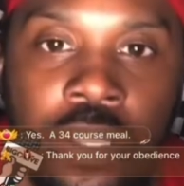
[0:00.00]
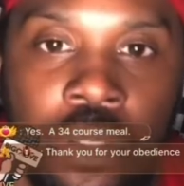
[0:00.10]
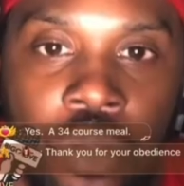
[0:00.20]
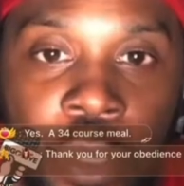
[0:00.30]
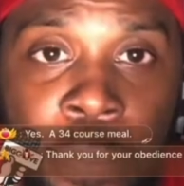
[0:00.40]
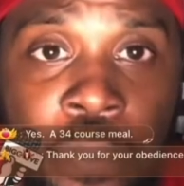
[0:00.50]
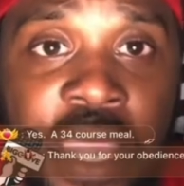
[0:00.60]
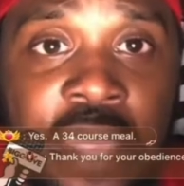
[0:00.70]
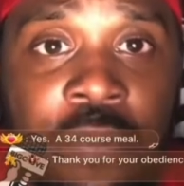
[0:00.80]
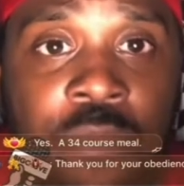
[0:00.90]
Well, we
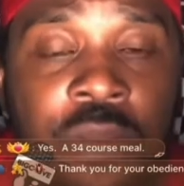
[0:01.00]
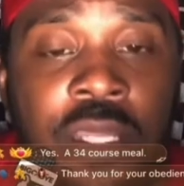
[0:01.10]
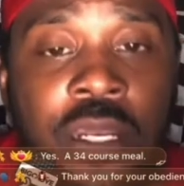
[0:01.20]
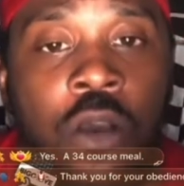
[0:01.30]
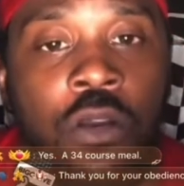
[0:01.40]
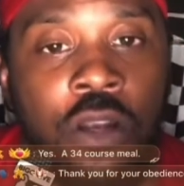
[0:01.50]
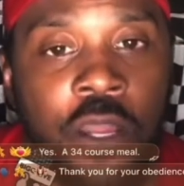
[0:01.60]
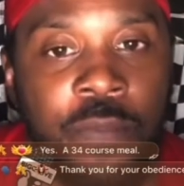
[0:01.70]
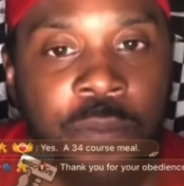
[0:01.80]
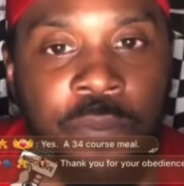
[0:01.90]
pray and hold her
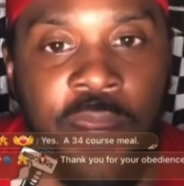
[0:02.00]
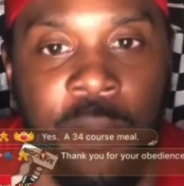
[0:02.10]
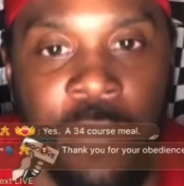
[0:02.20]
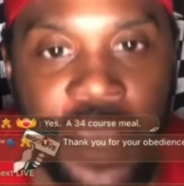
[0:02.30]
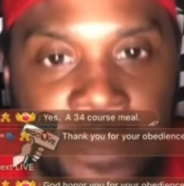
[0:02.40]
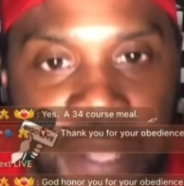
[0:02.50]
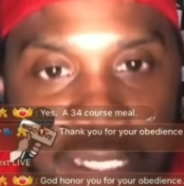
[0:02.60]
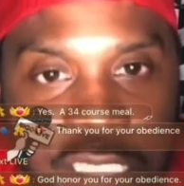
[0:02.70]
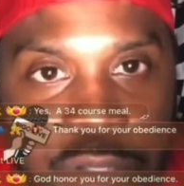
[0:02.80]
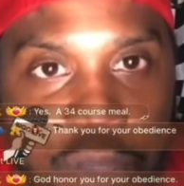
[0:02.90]
up in prayer, Mom, that
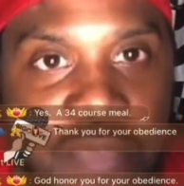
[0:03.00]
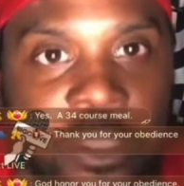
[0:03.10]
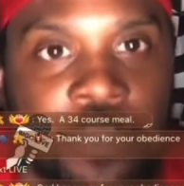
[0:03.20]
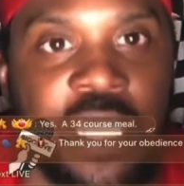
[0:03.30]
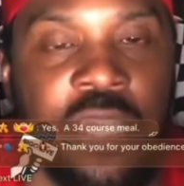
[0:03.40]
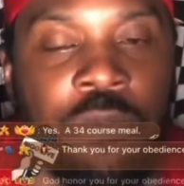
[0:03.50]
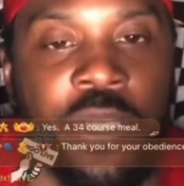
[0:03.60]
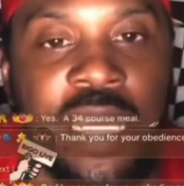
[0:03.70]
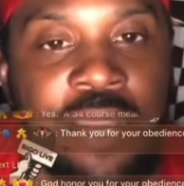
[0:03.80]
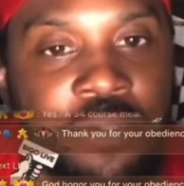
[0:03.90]
she will have a speedy
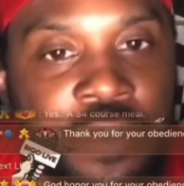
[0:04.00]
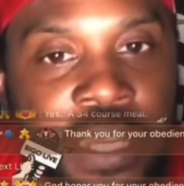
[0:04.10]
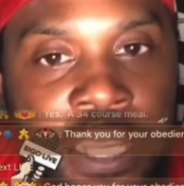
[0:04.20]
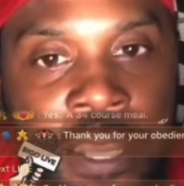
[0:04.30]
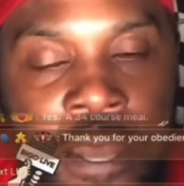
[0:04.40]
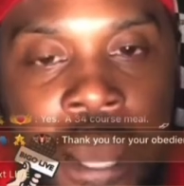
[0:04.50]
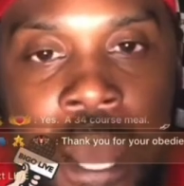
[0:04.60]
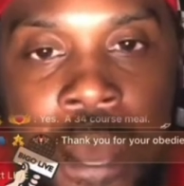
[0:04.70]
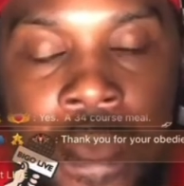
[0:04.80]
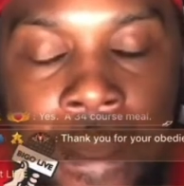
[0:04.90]
recovery.
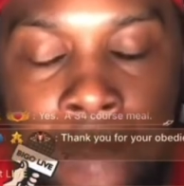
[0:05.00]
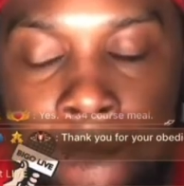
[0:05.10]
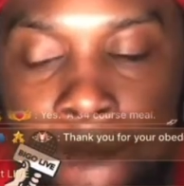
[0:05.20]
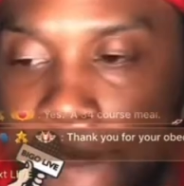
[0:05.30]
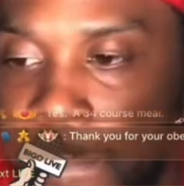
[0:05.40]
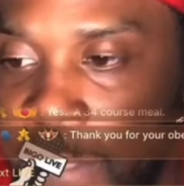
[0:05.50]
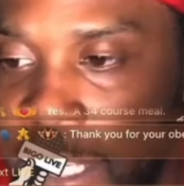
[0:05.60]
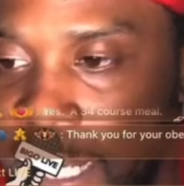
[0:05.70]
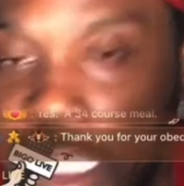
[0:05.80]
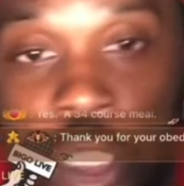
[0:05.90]
Um,
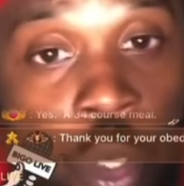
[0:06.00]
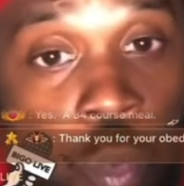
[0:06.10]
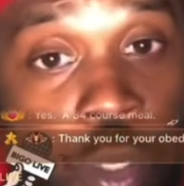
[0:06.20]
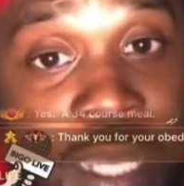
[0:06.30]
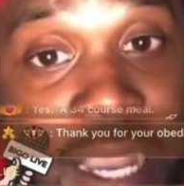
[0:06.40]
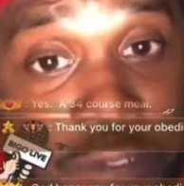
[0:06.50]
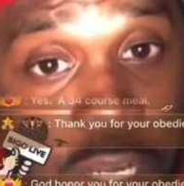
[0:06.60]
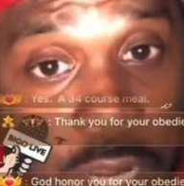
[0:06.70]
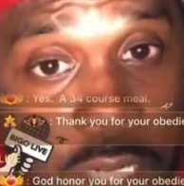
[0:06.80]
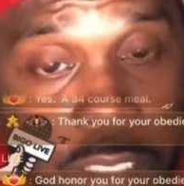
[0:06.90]
and that the Lord will cover
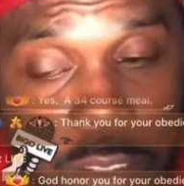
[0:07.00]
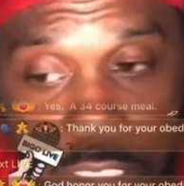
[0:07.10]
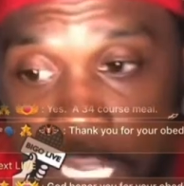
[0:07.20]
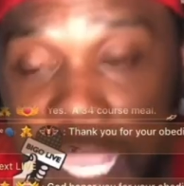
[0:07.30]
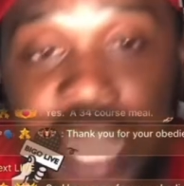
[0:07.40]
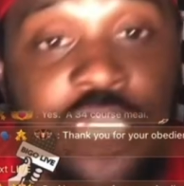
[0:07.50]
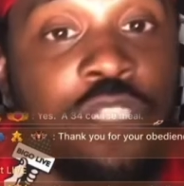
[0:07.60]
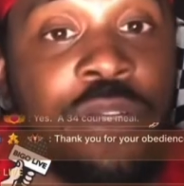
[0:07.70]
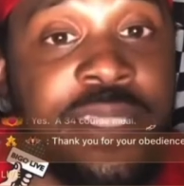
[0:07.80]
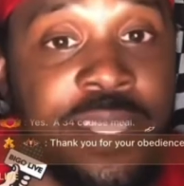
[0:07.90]
her and
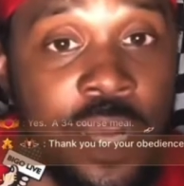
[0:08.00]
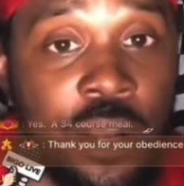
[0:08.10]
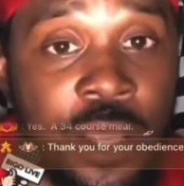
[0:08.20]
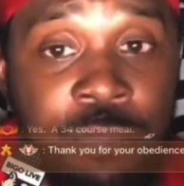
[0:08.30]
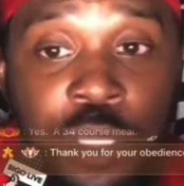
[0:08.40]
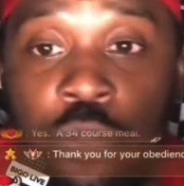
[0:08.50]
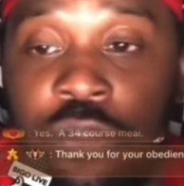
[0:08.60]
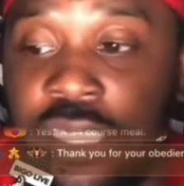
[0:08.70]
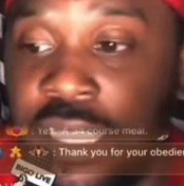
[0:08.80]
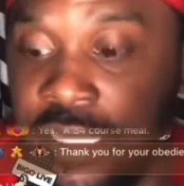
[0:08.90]
strengthen her immune
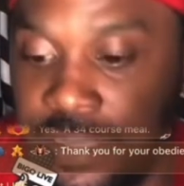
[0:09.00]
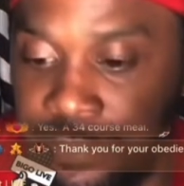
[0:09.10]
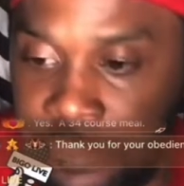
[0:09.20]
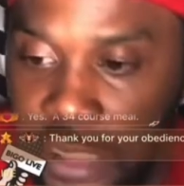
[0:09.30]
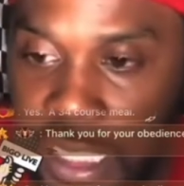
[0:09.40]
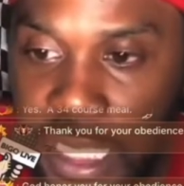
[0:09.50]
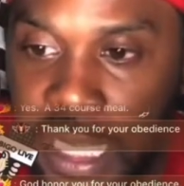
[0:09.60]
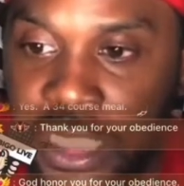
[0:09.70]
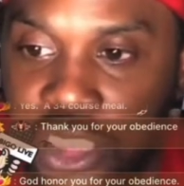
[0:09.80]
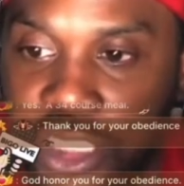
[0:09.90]
system
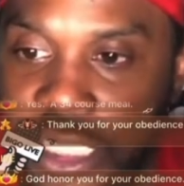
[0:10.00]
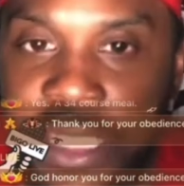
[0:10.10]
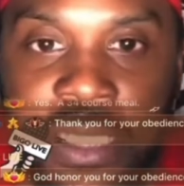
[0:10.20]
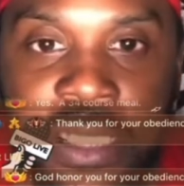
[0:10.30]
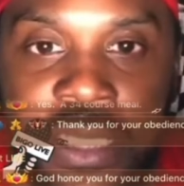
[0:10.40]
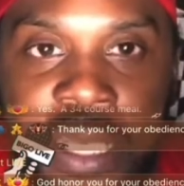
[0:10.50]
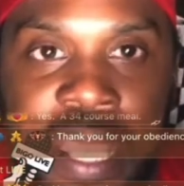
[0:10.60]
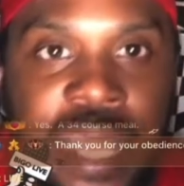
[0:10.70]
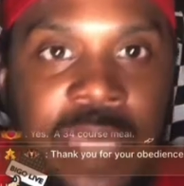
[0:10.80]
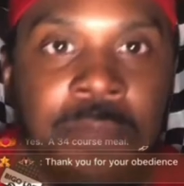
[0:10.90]
in Jesus'
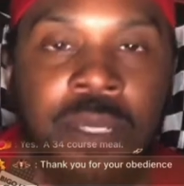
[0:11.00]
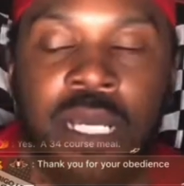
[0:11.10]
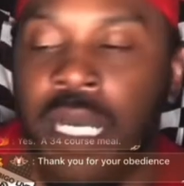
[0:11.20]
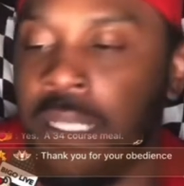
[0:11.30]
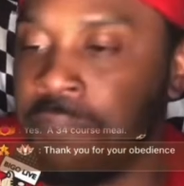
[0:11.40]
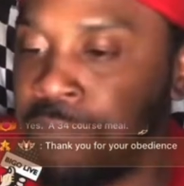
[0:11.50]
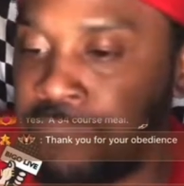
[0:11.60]
name. Um,